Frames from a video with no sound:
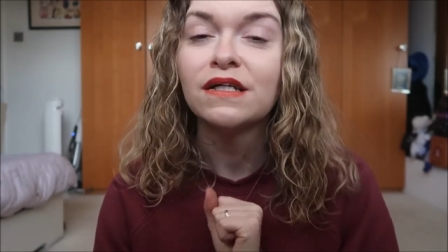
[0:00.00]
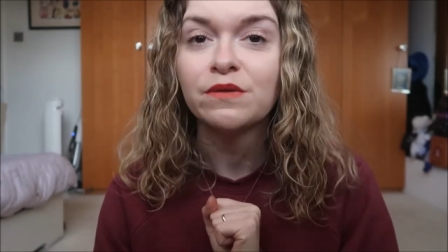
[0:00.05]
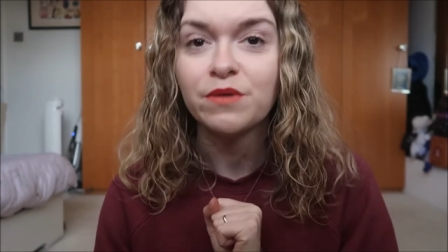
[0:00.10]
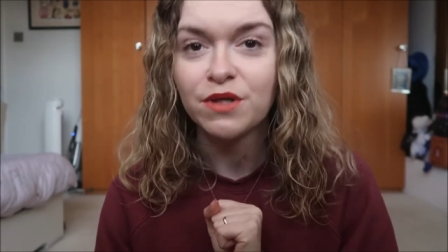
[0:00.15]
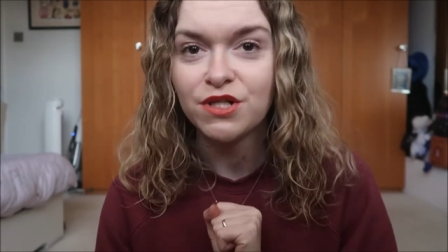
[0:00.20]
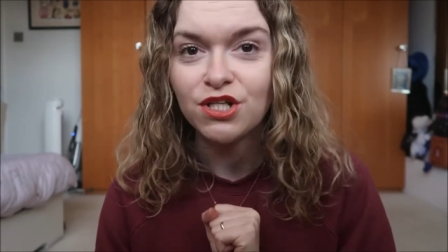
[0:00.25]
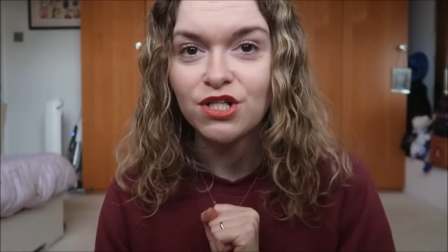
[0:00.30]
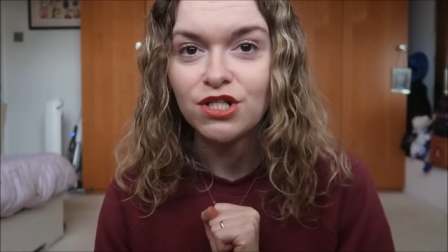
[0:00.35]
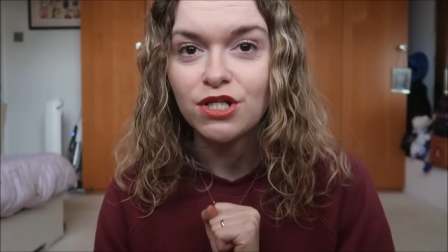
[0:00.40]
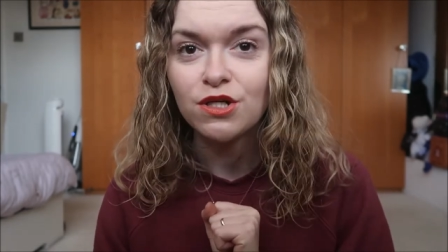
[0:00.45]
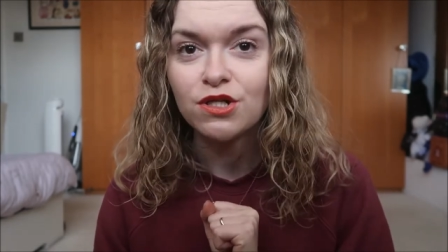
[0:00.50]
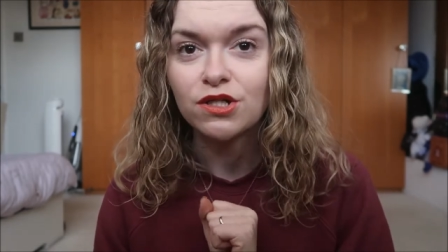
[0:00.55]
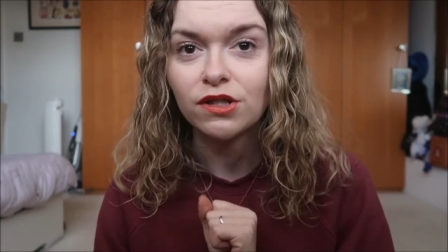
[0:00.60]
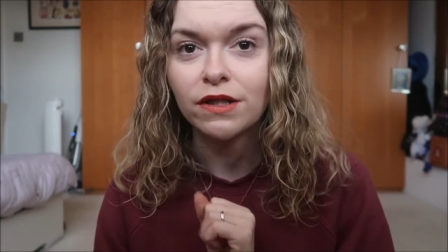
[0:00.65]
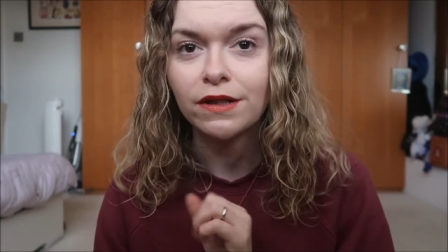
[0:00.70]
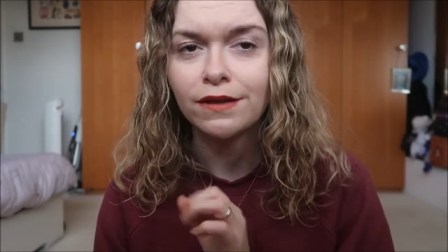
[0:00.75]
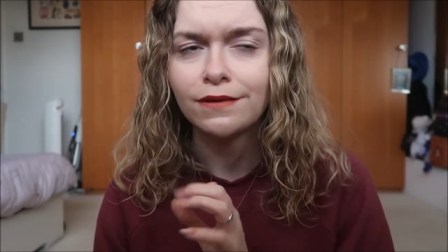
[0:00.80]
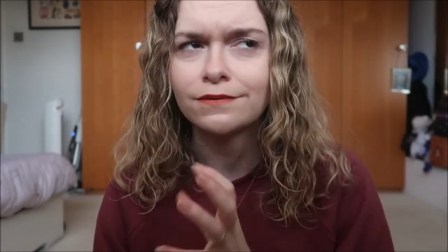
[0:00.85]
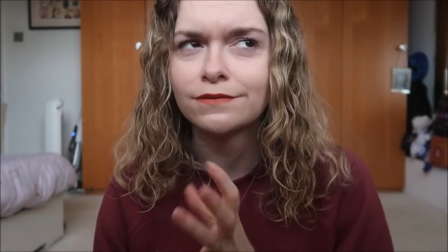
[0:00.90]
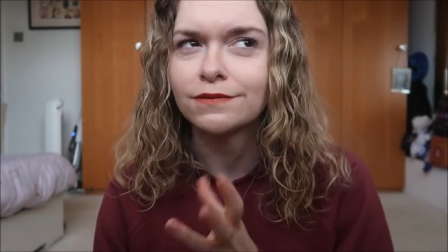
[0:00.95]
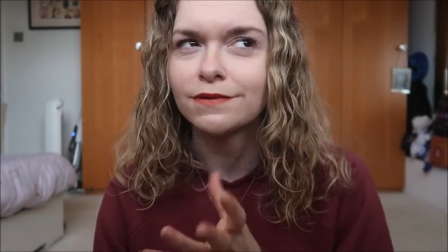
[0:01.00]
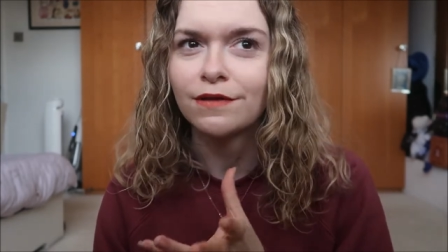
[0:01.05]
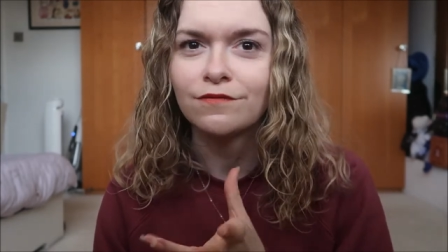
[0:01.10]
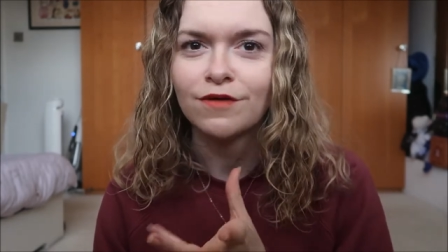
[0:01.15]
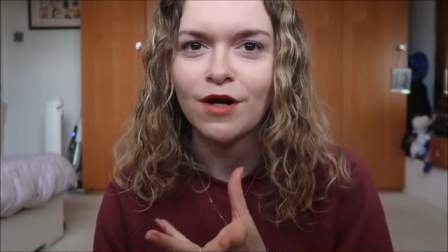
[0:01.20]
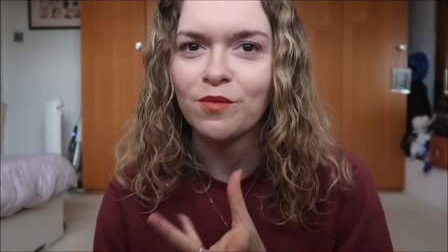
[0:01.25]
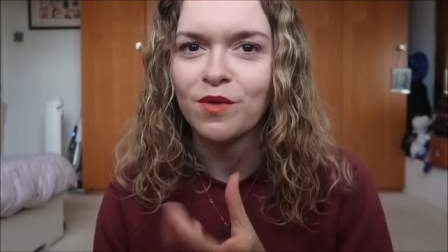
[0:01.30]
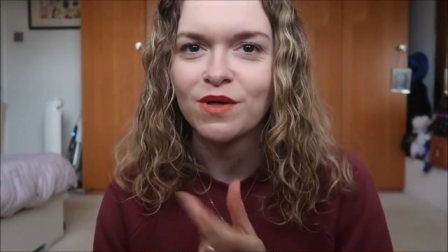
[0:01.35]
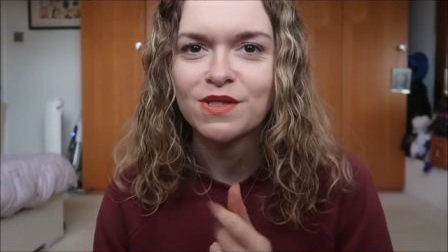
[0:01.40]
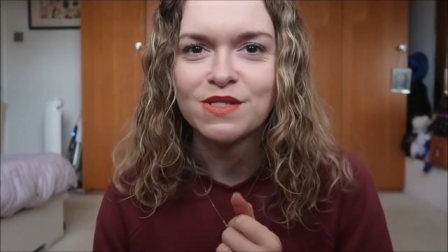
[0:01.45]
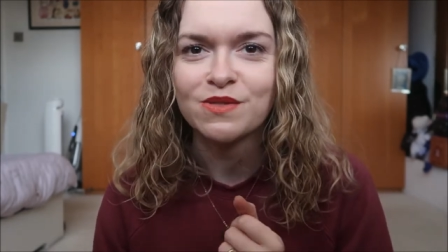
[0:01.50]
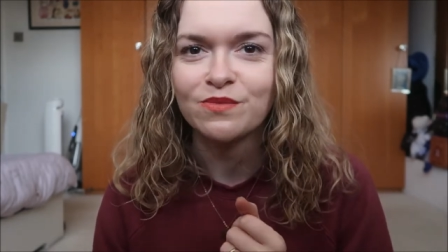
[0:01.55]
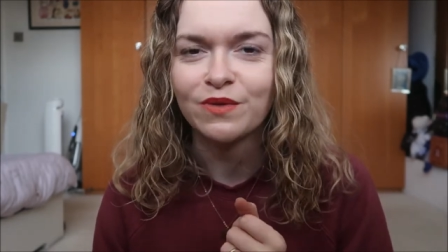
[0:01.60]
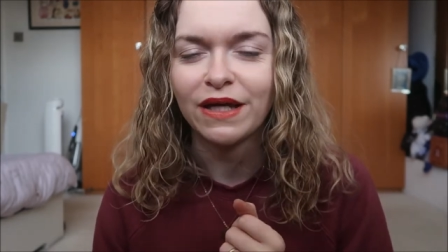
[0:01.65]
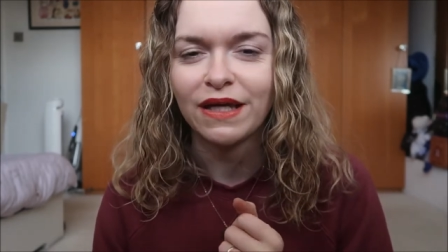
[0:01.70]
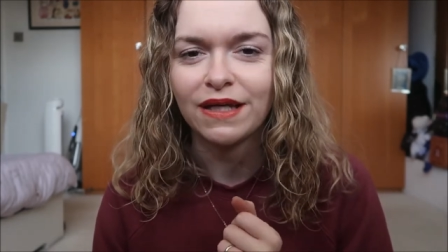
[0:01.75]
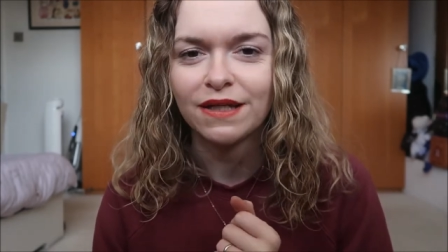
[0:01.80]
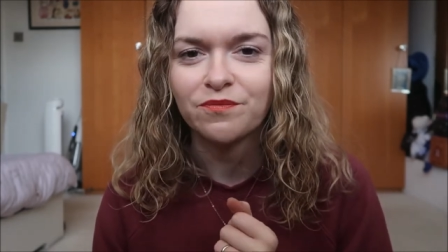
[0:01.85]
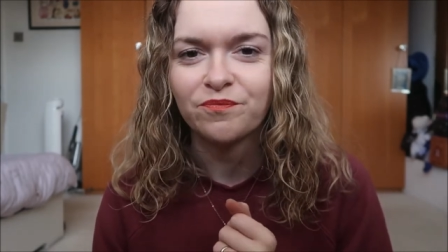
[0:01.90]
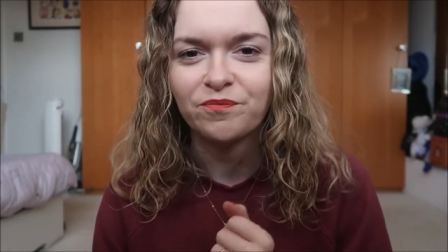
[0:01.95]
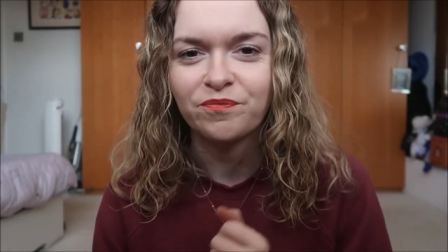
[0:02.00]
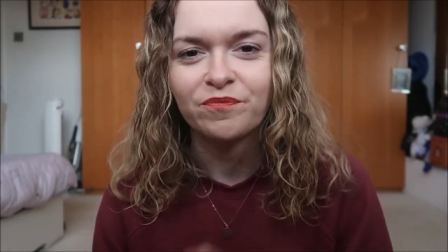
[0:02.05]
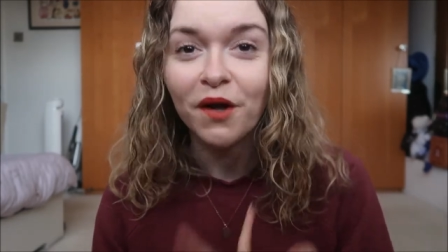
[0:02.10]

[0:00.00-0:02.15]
which is usually around once a week.